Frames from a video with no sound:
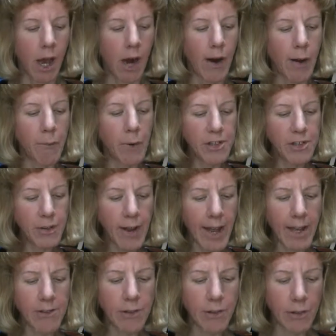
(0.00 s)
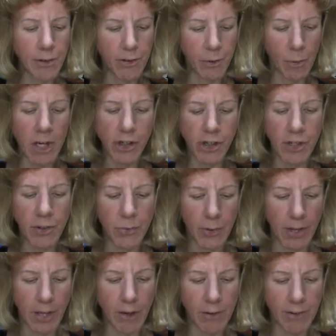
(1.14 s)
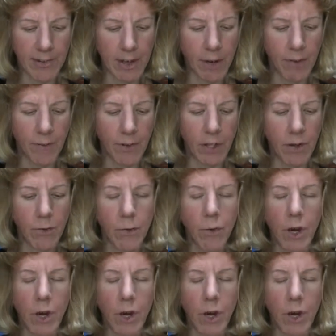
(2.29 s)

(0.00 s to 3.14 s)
All right, once you answer those questions within yourself, you